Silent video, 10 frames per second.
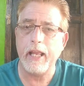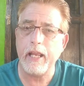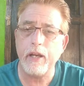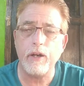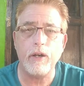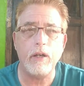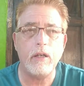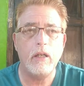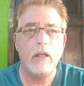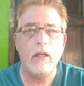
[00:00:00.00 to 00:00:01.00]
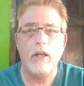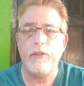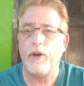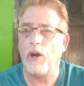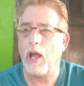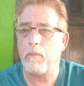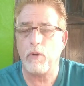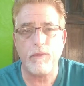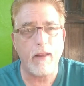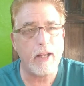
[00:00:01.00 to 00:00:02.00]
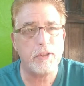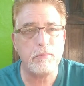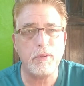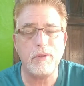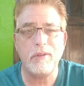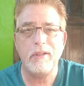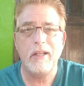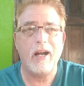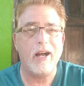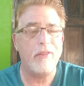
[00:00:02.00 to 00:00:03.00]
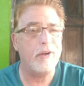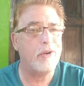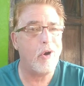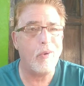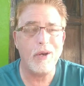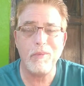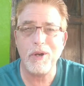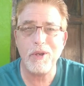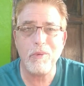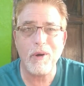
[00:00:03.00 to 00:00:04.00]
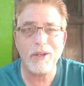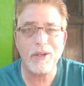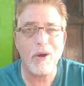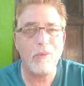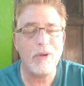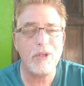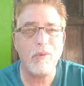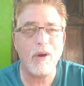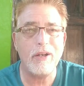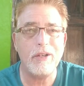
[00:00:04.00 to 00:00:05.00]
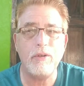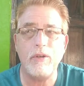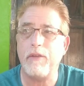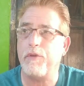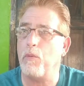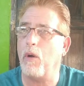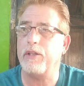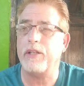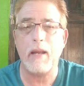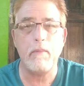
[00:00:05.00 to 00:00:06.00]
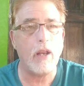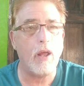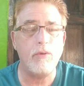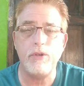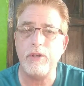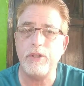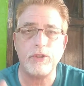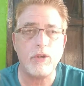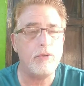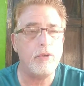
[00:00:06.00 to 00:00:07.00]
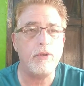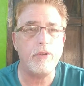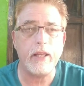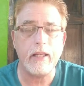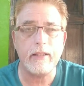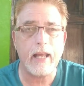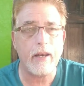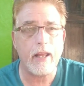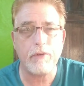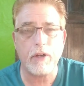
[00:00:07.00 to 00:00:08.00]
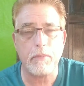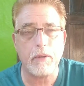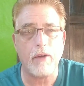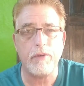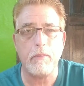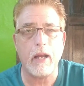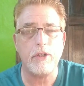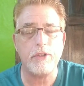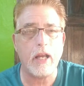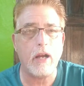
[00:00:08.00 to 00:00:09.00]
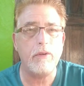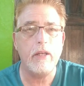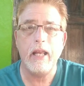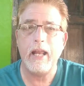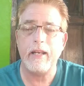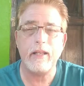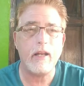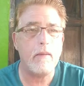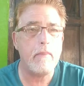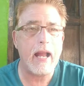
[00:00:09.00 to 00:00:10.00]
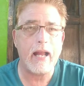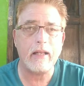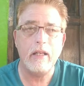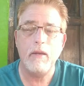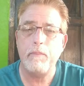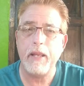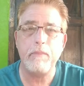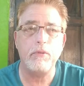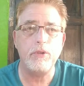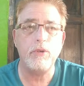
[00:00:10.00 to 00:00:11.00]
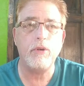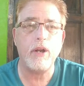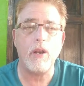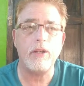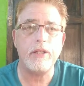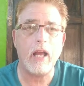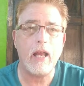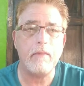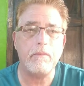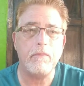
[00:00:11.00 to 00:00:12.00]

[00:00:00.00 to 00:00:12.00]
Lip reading: Here, they're a lot more flexible. They'll go anywhere you want to go, when you want to do it. If you want time alone, you can just go do your thing in town and have a cup of coffee by yourself and then come back. People do it all the time.